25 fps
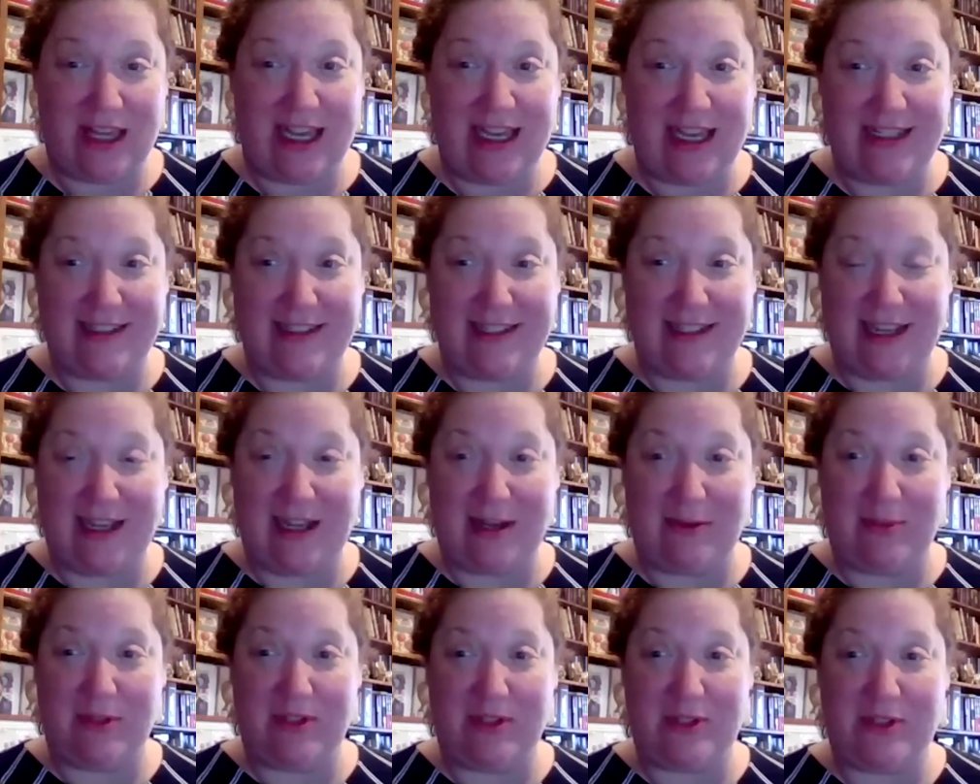that
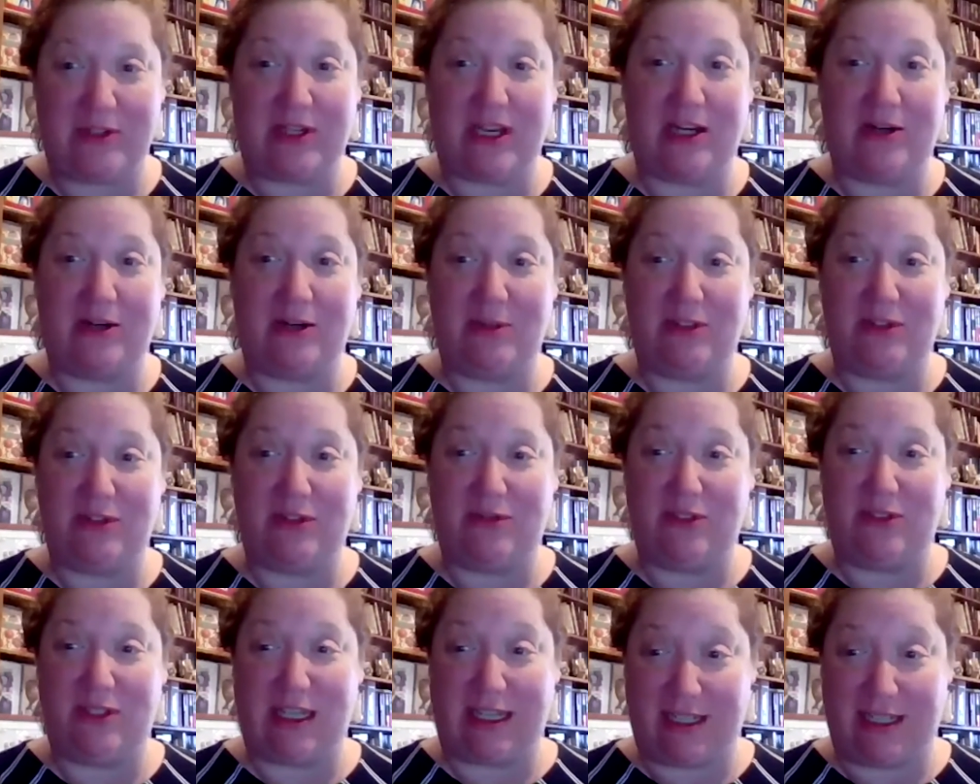this
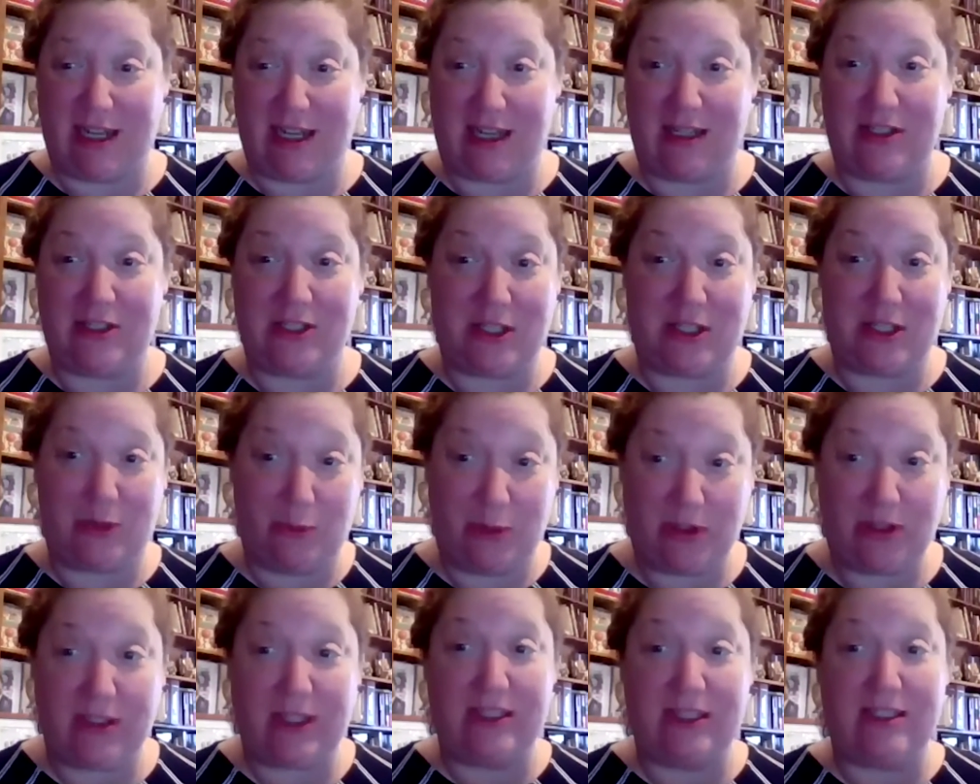autonomous technology
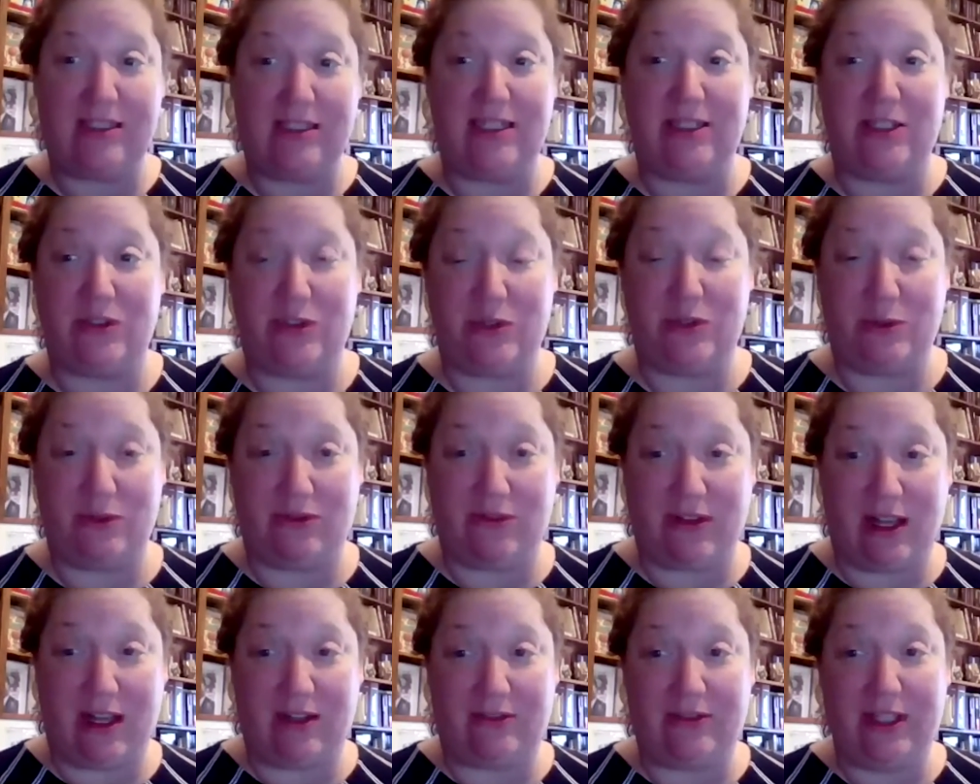will continue to
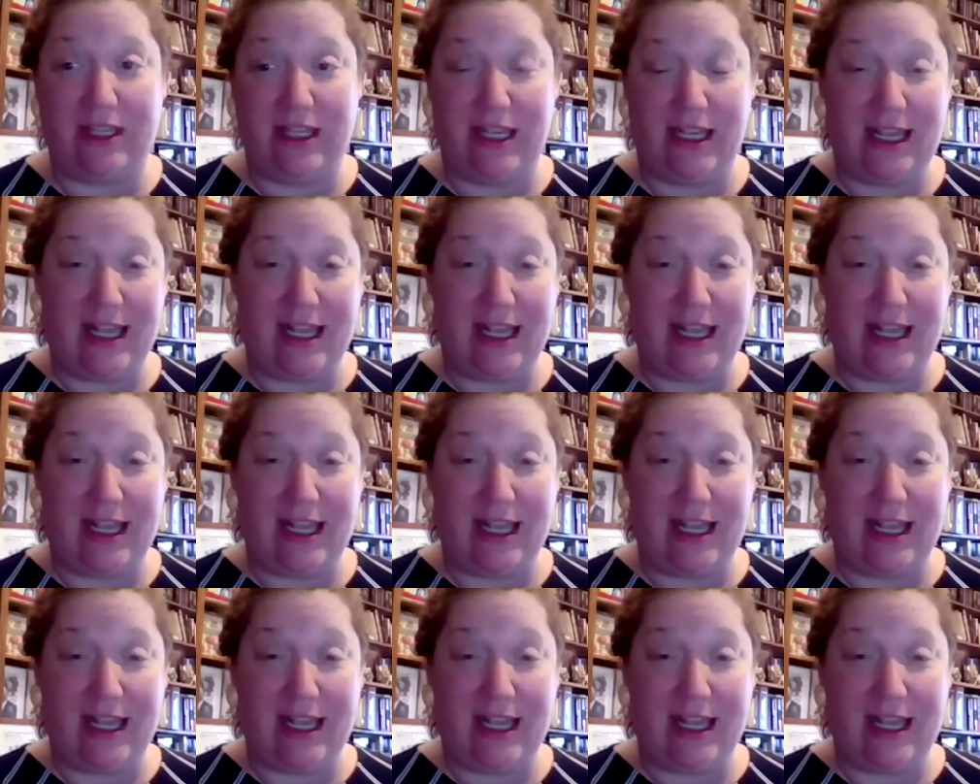evolve